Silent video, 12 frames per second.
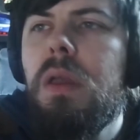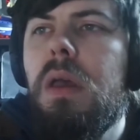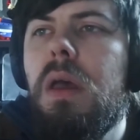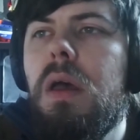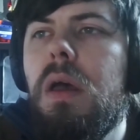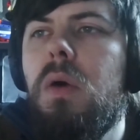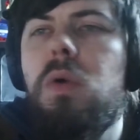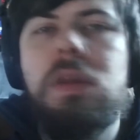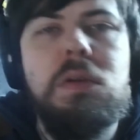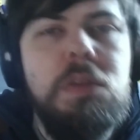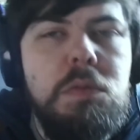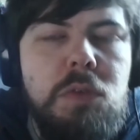or
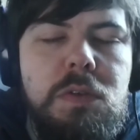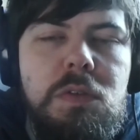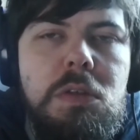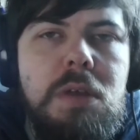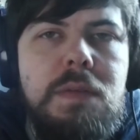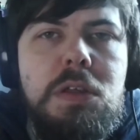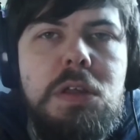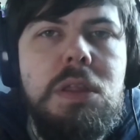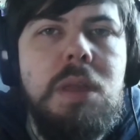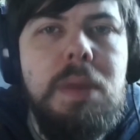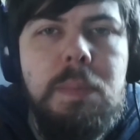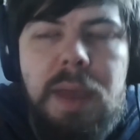there are subscription services and
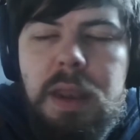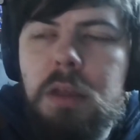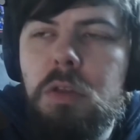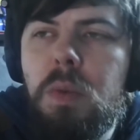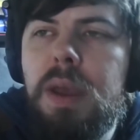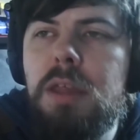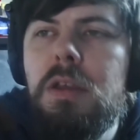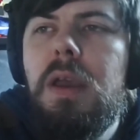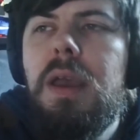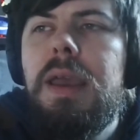they're being paid in other ways.